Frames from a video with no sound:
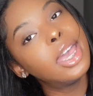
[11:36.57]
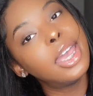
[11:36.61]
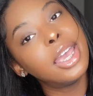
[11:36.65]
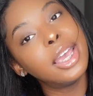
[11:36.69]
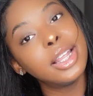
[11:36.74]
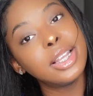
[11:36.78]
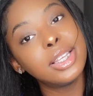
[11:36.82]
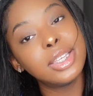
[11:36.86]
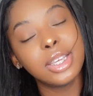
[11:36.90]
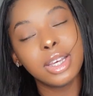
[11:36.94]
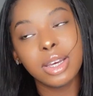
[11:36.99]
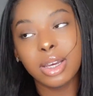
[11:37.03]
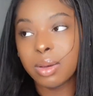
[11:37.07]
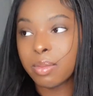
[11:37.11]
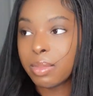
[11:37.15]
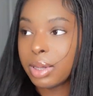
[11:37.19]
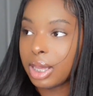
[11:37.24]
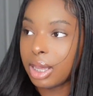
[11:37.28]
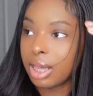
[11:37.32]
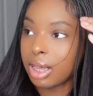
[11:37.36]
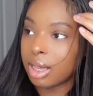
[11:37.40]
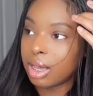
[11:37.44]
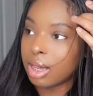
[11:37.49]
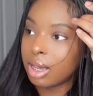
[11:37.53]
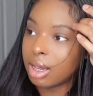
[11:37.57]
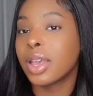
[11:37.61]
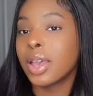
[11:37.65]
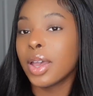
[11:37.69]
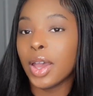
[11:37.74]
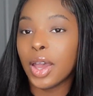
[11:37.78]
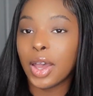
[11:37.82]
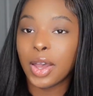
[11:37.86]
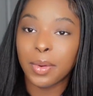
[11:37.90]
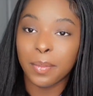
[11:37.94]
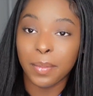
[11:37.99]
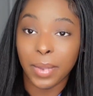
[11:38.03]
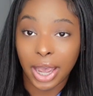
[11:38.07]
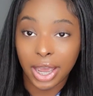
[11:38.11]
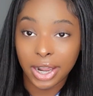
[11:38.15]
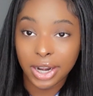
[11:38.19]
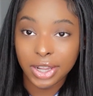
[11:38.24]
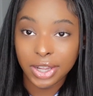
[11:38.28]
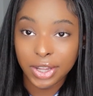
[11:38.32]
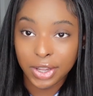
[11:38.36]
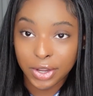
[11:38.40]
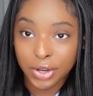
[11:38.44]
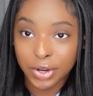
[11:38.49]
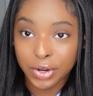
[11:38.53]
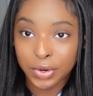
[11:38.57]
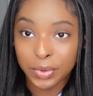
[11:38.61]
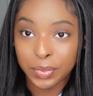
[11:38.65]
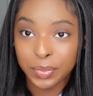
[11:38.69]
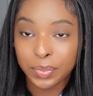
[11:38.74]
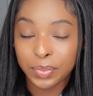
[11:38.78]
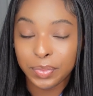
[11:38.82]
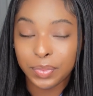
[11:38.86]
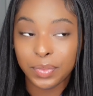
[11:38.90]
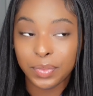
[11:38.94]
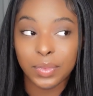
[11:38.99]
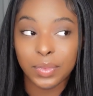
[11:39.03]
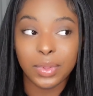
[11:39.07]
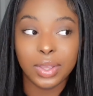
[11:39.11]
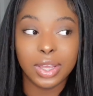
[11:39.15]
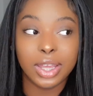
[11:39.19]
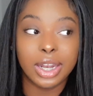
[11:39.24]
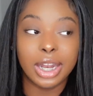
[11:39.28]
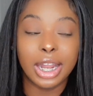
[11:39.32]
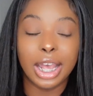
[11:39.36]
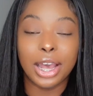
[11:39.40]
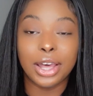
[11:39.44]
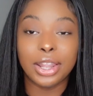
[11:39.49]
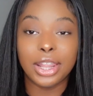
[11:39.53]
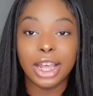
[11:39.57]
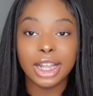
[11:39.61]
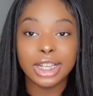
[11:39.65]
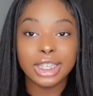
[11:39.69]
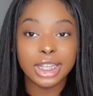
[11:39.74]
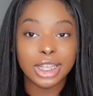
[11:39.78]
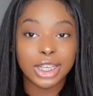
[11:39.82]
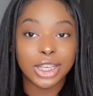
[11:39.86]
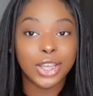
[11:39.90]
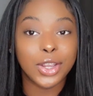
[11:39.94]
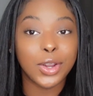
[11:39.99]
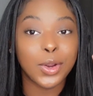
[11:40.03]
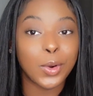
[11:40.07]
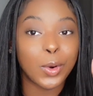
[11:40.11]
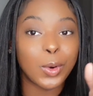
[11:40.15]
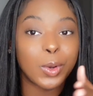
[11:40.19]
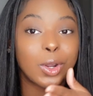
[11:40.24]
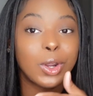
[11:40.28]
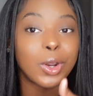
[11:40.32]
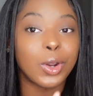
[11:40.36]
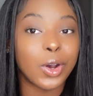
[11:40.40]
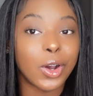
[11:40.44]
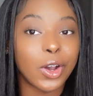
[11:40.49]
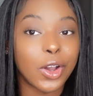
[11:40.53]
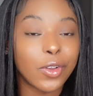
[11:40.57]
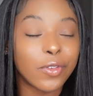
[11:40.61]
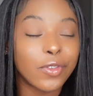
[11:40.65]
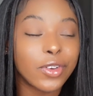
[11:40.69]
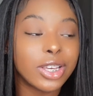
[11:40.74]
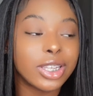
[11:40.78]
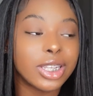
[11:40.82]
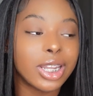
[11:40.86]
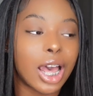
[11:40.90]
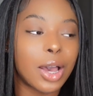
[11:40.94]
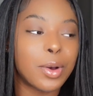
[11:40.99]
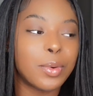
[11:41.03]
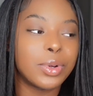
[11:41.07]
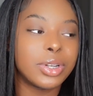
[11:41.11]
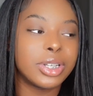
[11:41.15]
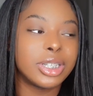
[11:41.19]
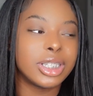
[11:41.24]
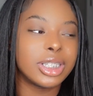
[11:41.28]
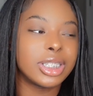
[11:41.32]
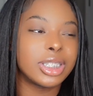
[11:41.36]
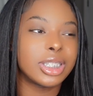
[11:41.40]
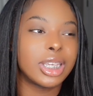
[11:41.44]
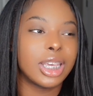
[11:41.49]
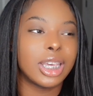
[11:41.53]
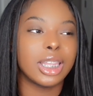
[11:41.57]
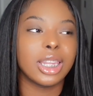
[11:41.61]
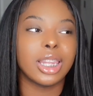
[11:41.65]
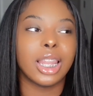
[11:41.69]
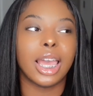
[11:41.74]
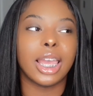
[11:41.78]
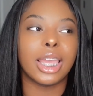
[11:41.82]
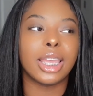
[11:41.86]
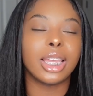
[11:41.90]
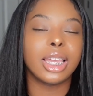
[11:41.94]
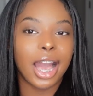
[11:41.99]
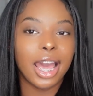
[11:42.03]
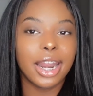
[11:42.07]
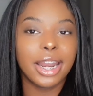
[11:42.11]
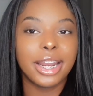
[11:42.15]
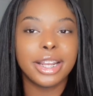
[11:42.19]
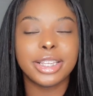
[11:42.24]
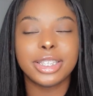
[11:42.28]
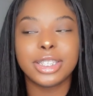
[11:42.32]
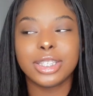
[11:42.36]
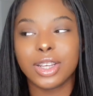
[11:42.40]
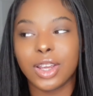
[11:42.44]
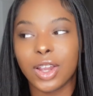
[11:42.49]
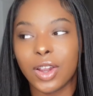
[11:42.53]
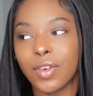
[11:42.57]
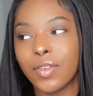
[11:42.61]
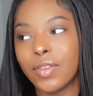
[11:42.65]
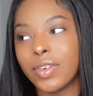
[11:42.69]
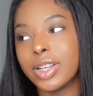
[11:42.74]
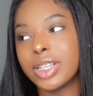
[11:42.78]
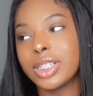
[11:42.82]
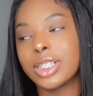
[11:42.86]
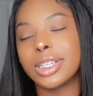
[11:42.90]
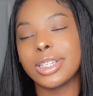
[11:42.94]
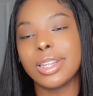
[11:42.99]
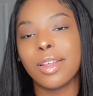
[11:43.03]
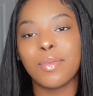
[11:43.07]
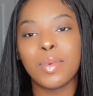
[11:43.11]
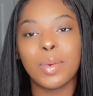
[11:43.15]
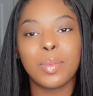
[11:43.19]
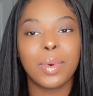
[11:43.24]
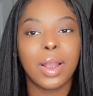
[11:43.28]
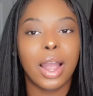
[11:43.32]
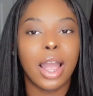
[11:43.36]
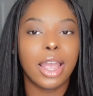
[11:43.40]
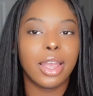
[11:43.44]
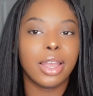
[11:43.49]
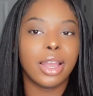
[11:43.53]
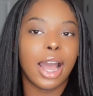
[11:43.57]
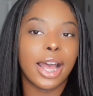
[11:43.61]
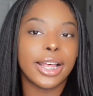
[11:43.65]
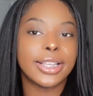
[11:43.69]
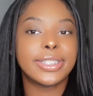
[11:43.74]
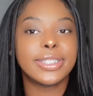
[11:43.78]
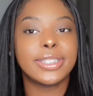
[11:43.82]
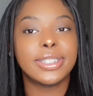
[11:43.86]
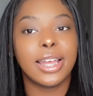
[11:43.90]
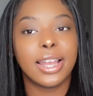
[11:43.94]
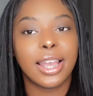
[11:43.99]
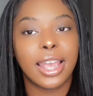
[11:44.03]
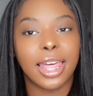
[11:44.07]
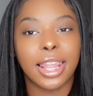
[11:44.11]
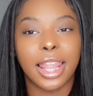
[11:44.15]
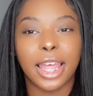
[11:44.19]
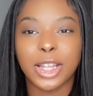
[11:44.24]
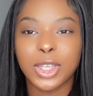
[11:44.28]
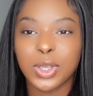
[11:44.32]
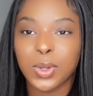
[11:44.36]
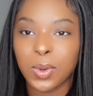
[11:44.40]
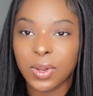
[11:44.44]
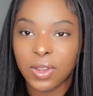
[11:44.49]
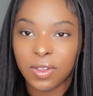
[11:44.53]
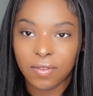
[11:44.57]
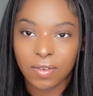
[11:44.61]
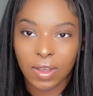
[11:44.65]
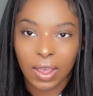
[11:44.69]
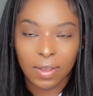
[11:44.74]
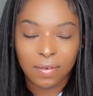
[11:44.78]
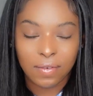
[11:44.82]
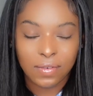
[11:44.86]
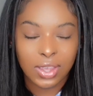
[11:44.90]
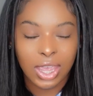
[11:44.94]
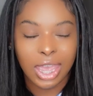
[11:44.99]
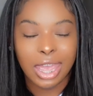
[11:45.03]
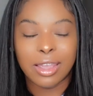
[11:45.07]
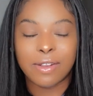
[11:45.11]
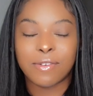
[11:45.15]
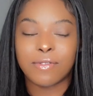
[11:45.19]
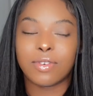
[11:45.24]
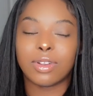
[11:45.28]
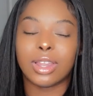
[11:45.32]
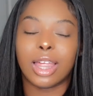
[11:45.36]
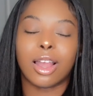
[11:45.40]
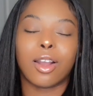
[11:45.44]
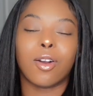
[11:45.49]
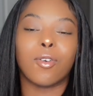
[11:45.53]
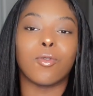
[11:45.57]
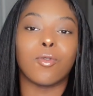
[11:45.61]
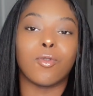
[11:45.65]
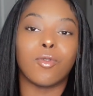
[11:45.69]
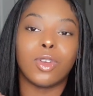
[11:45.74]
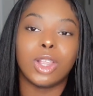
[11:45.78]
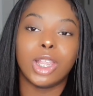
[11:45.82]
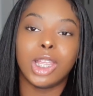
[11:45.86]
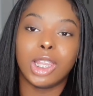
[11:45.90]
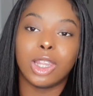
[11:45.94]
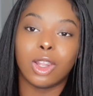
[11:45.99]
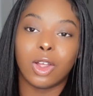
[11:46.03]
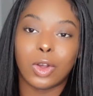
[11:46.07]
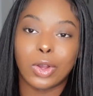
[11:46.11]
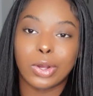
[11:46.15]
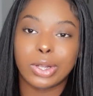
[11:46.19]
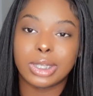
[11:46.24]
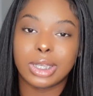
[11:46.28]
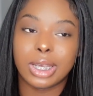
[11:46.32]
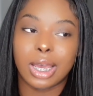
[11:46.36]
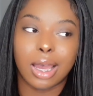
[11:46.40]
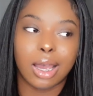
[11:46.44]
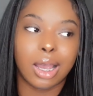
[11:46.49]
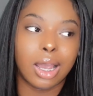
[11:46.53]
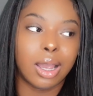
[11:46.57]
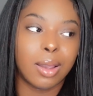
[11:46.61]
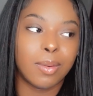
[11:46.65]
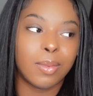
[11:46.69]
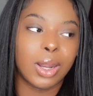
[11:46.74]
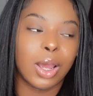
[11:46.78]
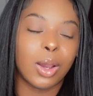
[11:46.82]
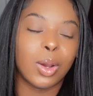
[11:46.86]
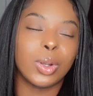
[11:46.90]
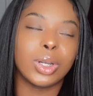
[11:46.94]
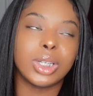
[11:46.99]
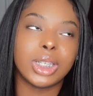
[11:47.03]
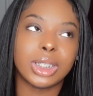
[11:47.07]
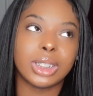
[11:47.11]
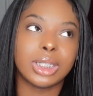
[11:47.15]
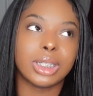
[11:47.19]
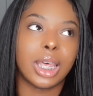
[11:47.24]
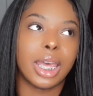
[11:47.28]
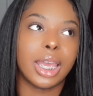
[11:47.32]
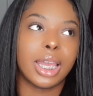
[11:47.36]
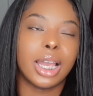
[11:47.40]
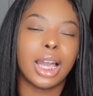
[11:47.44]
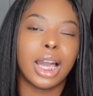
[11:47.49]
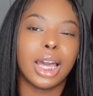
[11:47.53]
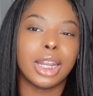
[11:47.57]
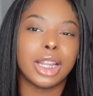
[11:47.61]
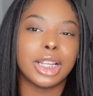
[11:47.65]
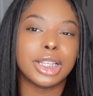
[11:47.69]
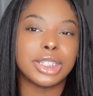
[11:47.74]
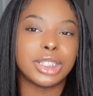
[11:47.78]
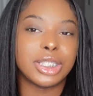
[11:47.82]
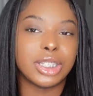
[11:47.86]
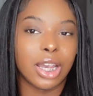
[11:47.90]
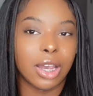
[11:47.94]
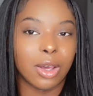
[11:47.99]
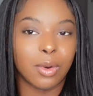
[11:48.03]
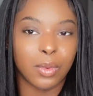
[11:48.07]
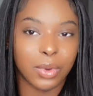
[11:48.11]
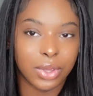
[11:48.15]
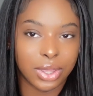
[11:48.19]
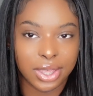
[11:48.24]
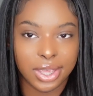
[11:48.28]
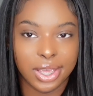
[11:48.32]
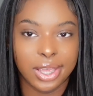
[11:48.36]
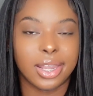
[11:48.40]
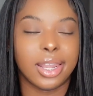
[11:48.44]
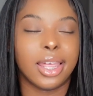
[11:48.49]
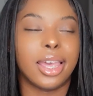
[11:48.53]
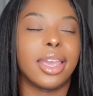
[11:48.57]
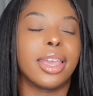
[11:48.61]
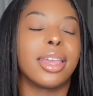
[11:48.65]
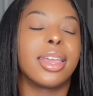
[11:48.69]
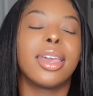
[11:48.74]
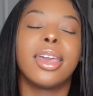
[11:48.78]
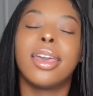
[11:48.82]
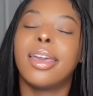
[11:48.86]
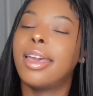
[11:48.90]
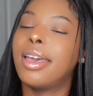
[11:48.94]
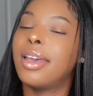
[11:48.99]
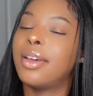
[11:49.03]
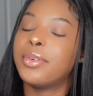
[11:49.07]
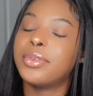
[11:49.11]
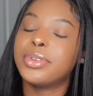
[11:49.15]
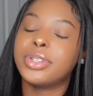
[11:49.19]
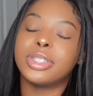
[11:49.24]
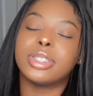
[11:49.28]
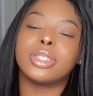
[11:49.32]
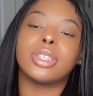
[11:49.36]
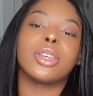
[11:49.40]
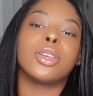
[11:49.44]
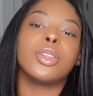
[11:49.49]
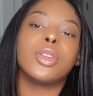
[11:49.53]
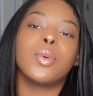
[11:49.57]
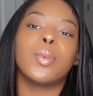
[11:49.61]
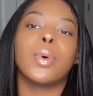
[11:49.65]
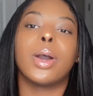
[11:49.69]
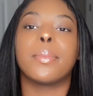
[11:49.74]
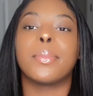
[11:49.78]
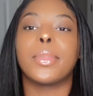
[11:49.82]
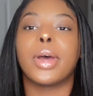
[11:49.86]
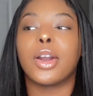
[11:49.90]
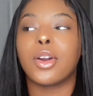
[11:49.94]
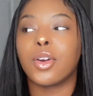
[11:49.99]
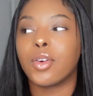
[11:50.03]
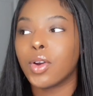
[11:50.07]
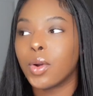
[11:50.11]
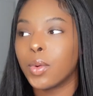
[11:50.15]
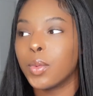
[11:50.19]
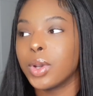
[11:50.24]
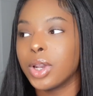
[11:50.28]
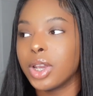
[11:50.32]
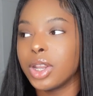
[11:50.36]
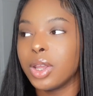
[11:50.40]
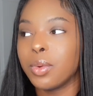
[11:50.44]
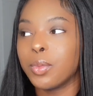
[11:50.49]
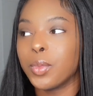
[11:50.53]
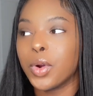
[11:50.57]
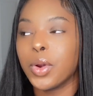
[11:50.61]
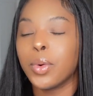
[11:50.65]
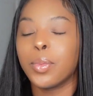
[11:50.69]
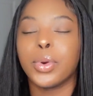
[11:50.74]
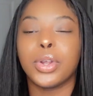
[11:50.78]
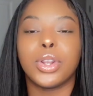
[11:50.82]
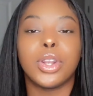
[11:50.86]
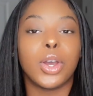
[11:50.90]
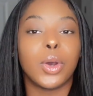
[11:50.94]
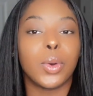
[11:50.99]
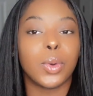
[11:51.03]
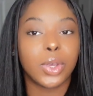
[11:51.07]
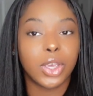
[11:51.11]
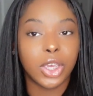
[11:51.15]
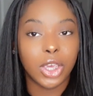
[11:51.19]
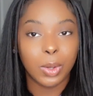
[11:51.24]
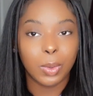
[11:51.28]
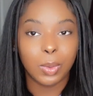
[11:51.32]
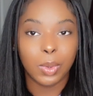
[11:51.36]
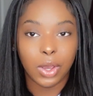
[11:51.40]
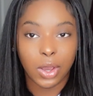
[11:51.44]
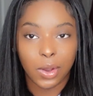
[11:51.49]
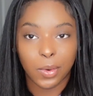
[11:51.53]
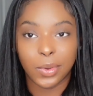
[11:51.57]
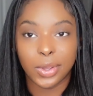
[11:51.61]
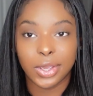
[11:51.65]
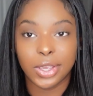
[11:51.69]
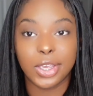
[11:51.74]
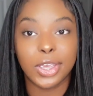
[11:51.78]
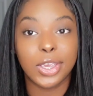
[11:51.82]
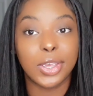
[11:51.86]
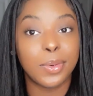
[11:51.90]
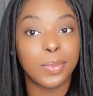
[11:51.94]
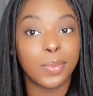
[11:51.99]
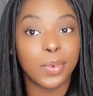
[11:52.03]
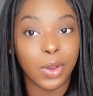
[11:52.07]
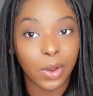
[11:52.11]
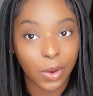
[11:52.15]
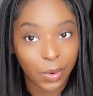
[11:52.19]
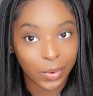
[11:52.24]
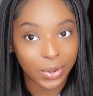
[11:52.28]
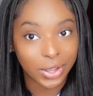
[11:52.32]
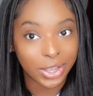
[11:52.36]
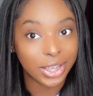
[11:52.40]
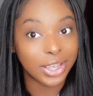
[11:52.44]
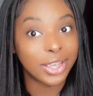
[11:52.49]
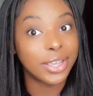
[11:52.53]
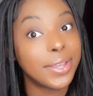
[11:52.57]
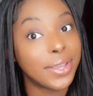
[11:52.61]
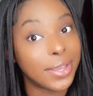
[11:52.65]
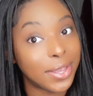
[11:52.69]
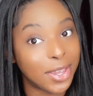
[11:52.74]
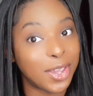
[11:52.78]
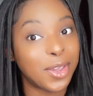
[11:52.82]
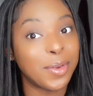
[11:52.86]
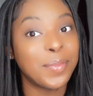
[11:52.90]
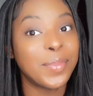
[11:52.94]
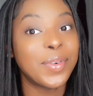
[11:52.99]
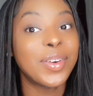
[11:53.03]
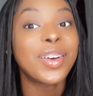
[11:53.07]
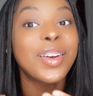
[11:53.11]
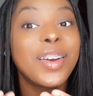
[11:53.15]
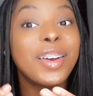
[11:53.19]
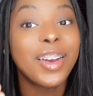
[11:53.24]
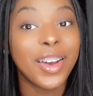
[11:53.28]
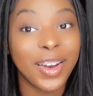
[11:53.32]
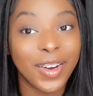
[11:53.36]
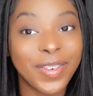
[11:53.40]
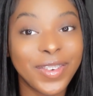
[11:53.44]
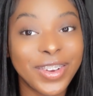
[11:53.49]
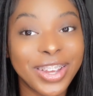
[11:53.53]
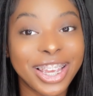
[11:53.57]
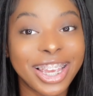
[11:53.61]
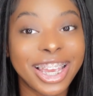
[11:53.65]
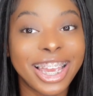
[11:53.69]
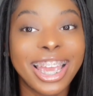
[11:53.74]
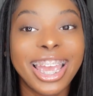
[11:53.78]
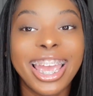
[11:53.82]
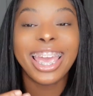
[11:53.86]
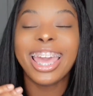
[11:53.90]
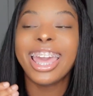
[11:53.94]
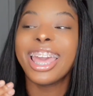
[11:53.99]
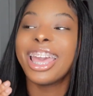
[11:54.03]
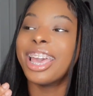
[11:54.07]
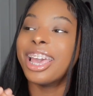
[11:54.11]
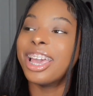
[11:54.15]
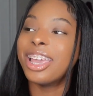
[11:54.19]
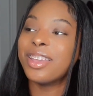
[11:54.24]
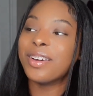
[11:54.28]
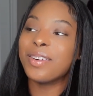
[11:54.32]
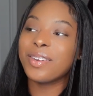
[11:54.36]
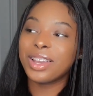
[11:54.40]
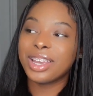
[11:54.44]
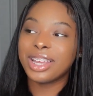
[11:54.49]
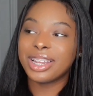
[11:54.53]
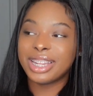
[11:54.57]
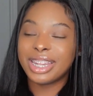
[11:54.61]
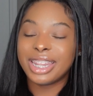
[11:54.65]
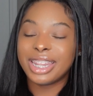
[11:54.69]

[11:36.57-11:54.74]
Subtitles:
It took me about a year. Now that's a year on and off, because I would just get like kind of discouraged, because I remember I got stuck at like 25K for like a really long time, and I was just like kind of done with it. Like, just like, you know what, I'm not growing anymore. But no, keep going, keep going, keep going, and you'll get